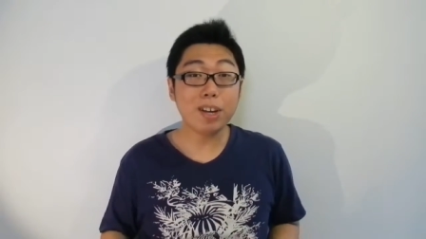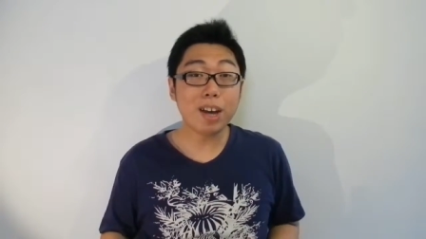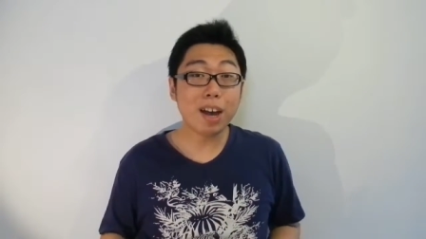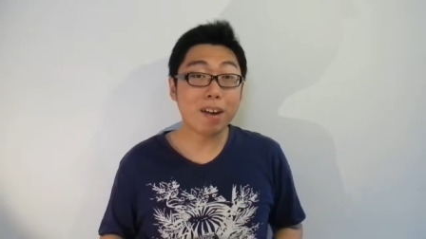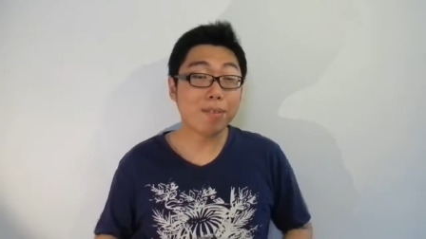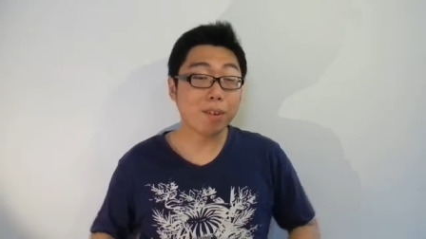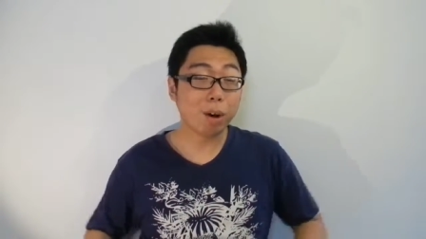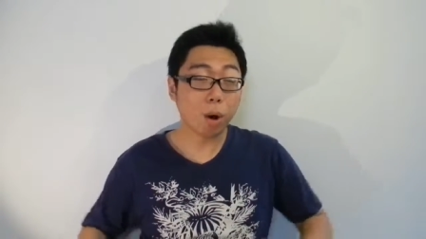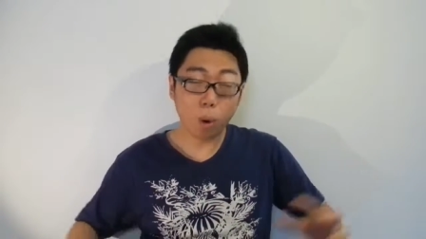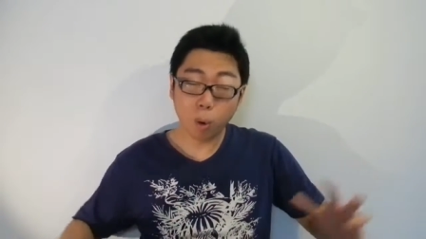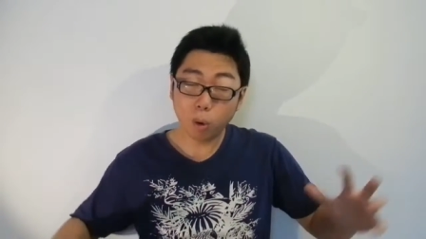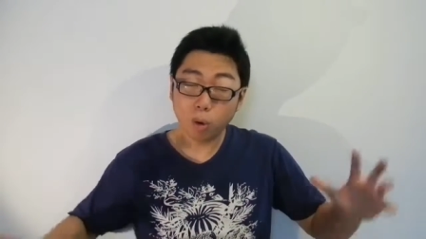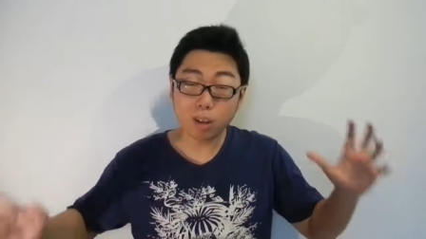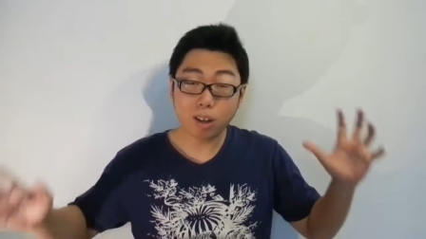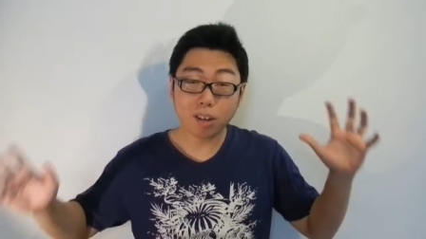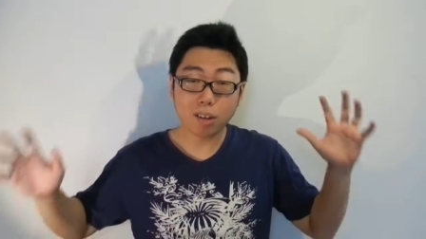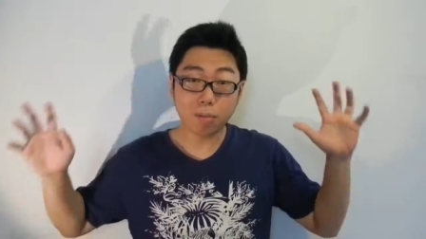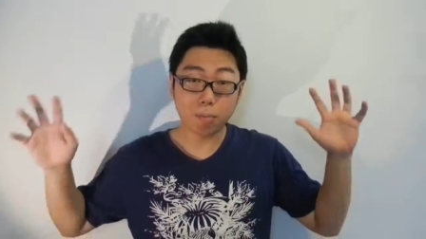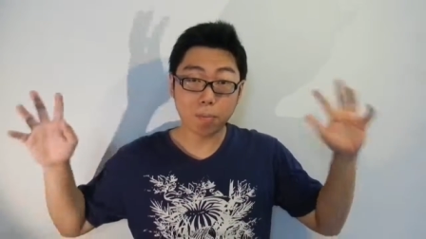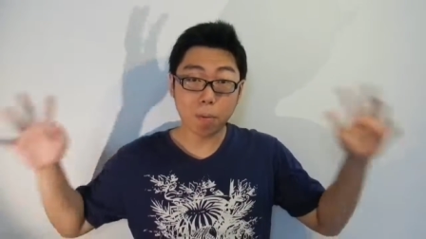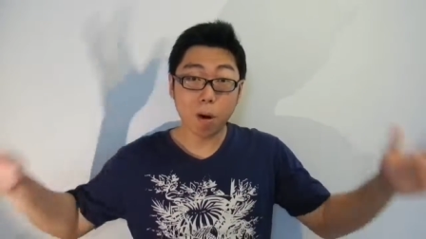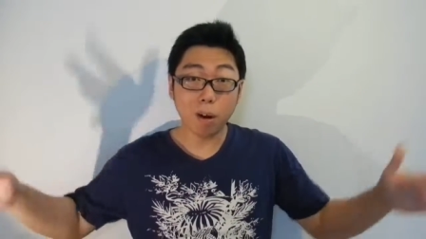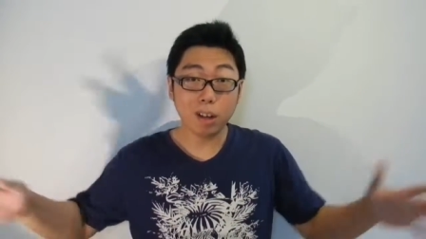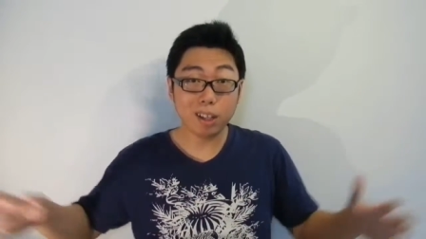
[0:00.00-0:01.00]
you have a whole
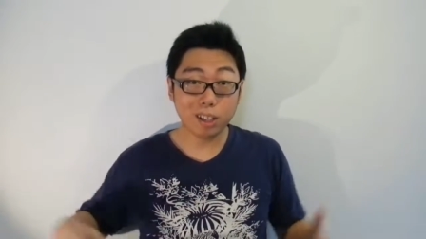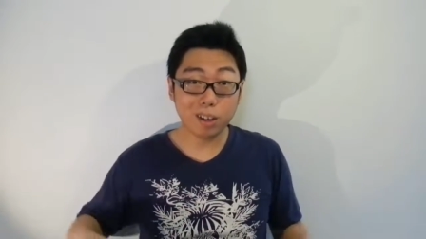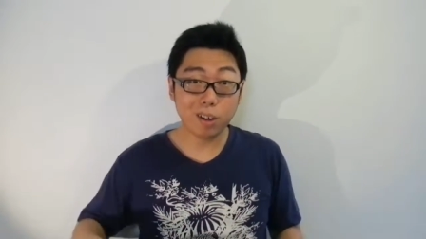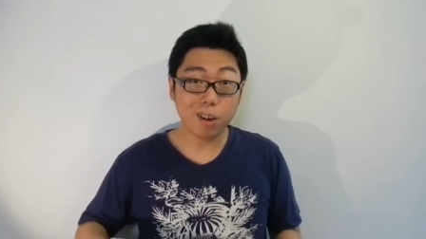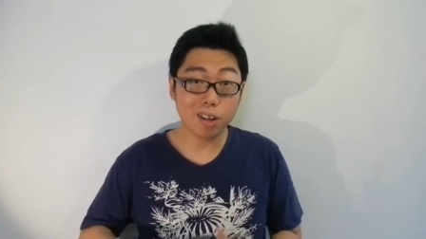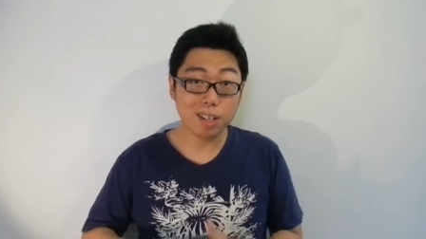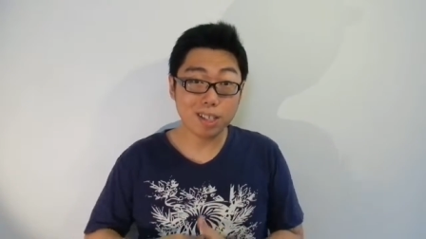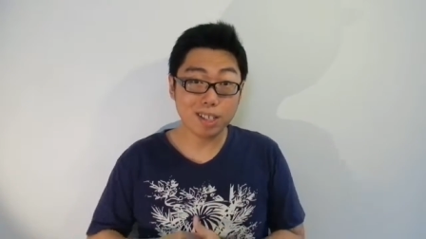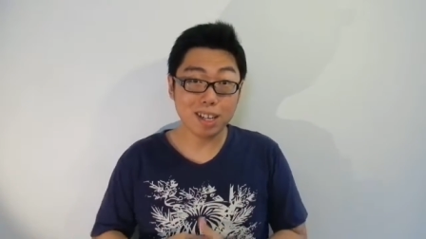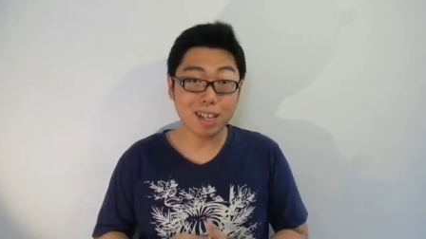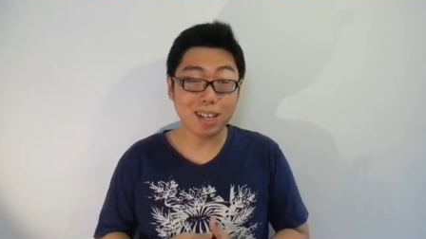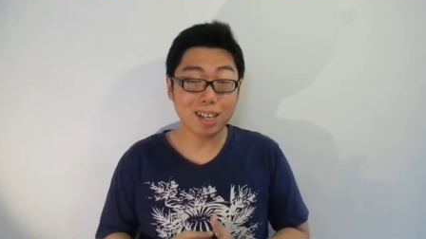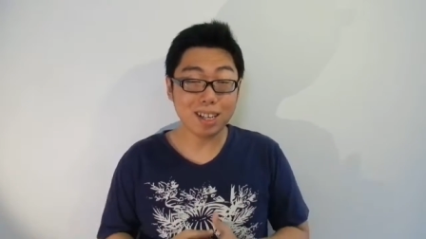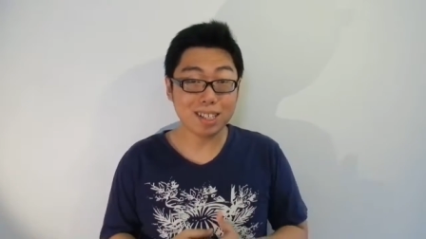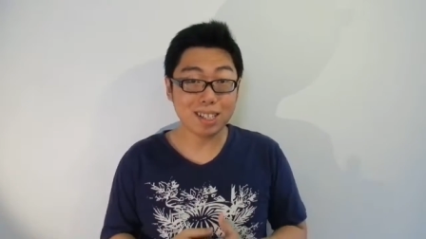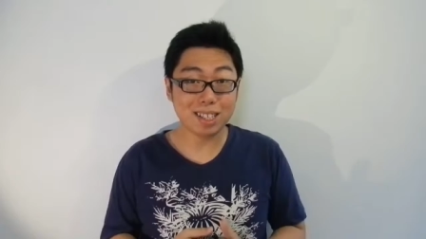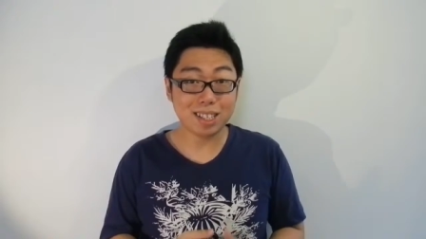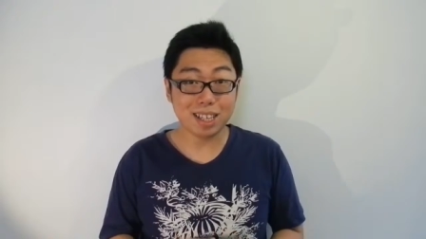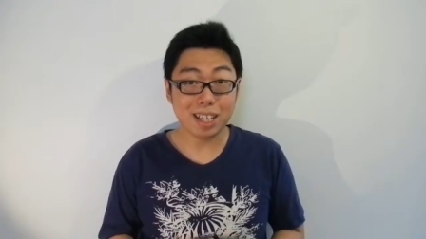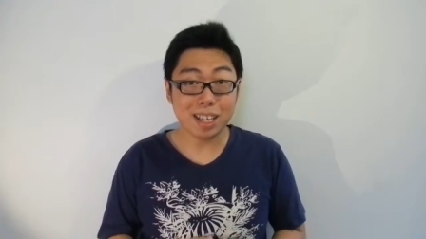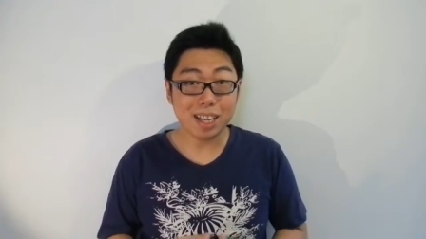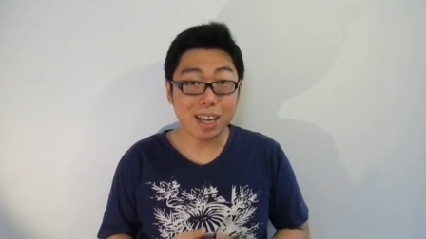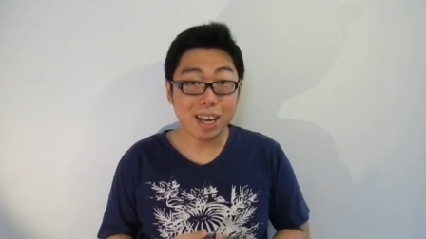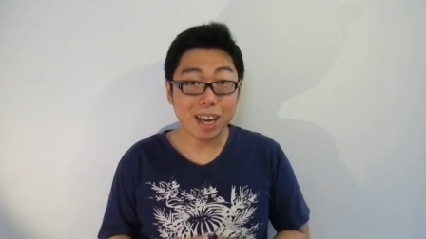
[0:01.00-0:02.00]
lot of polygons in a
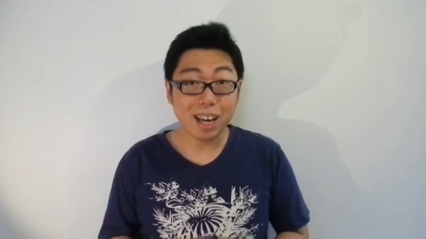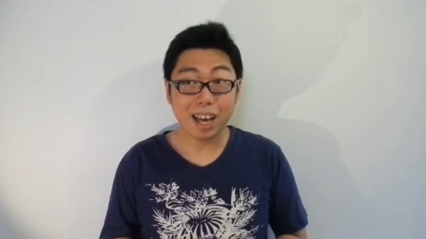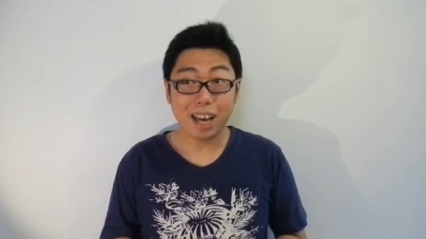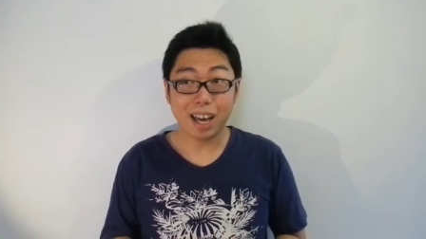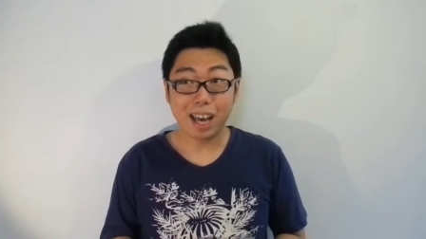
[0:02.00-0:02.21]
scene,